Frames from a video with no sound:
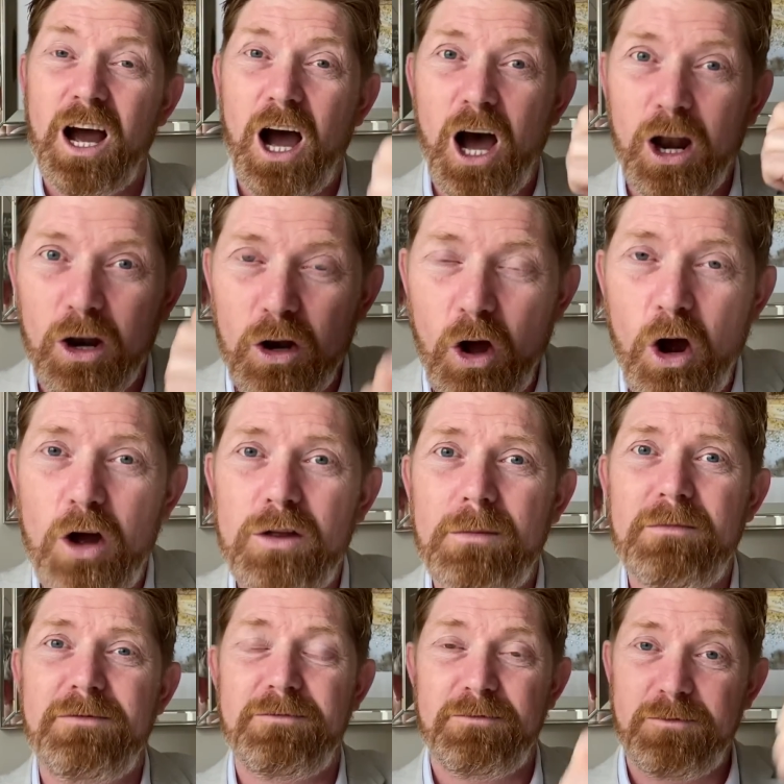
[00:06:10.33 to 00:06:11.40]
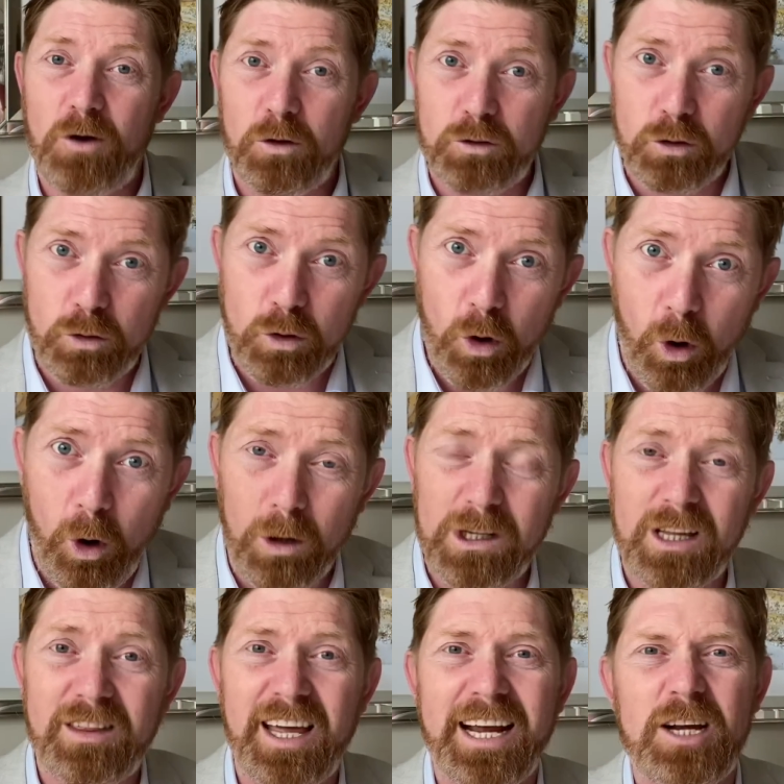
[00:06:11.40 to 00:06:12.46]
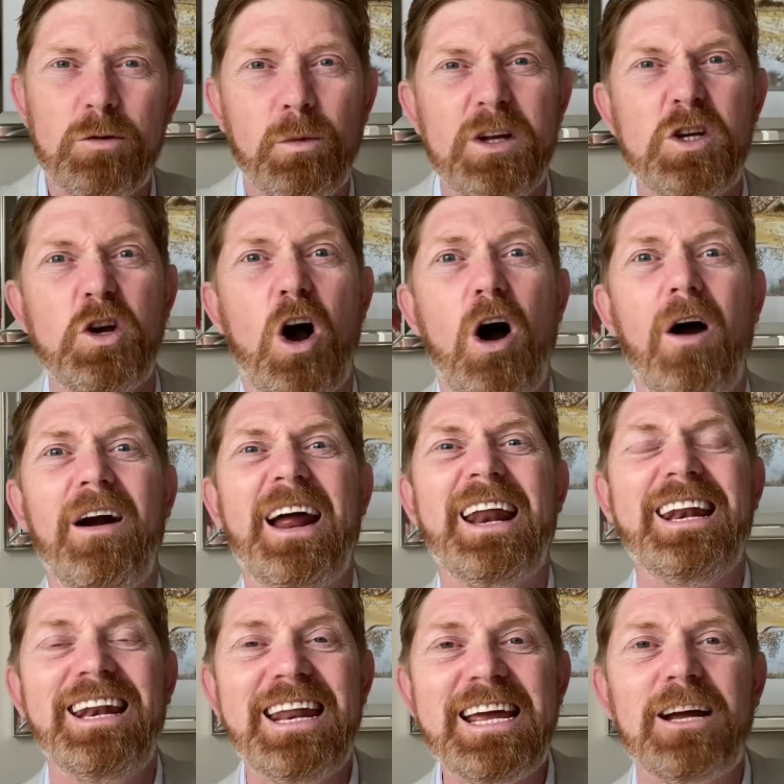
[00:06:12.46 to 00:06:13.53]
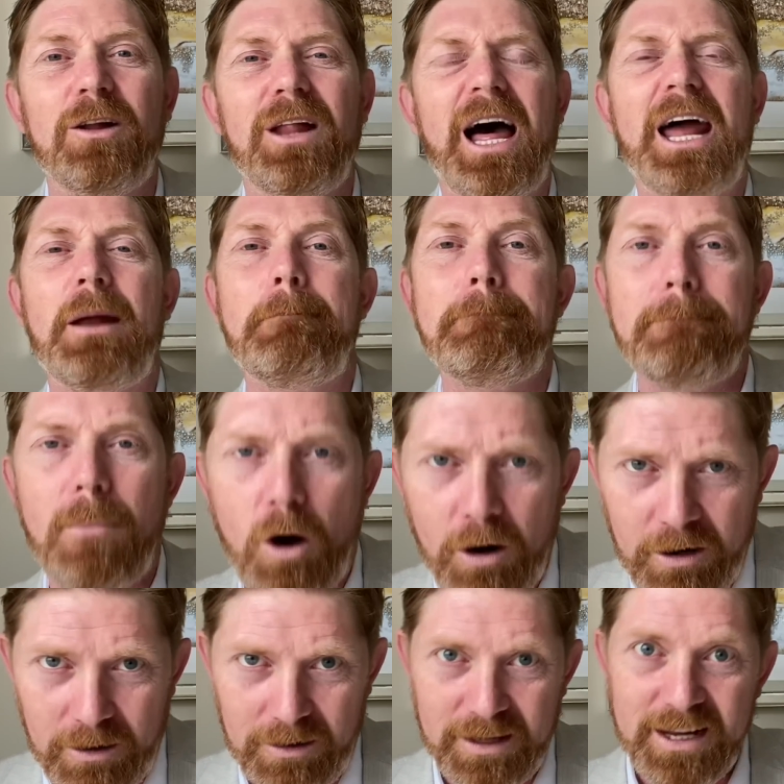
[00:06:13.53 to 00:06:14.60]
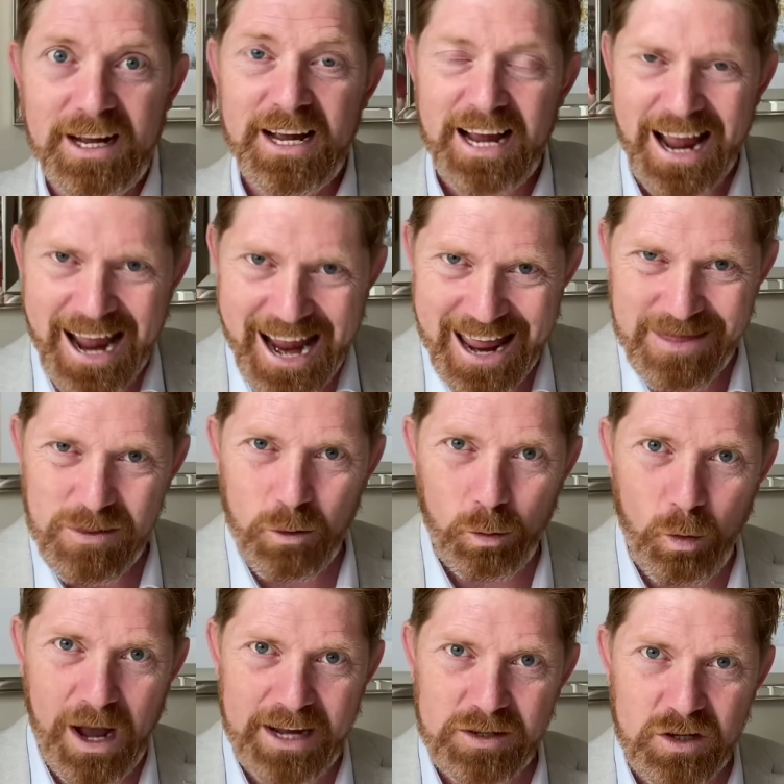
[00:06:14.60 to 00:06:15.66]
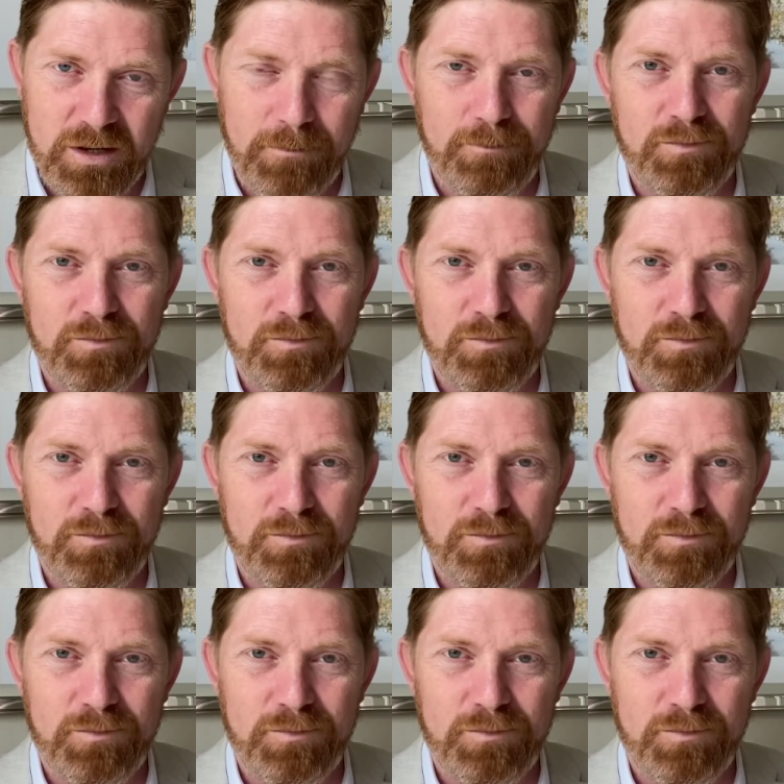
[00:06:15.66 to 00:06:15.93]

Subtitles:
allow them to do all the things which are illegal and immoral in the West.